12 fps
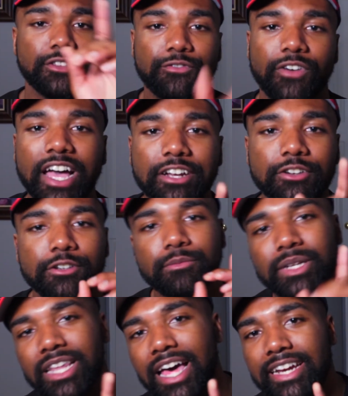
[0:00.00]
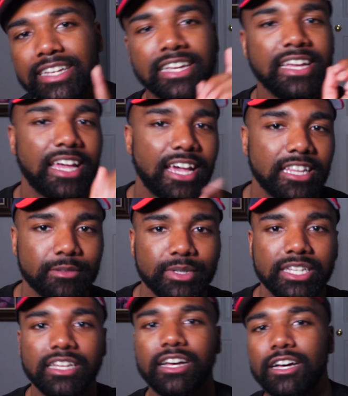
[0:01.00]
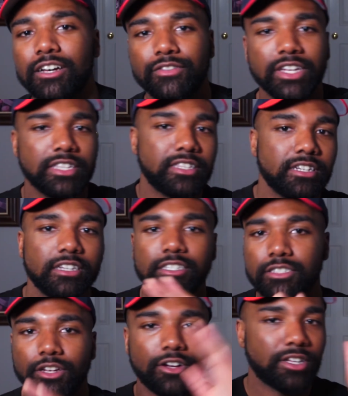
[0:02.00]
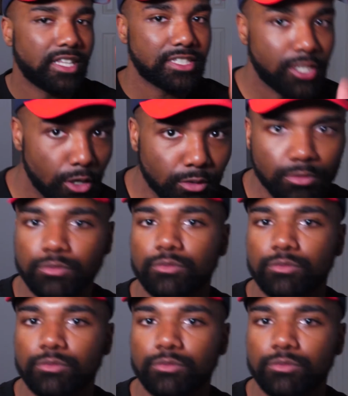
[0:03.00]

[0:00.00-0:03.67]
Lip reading: the final melodic element of the song, let's go.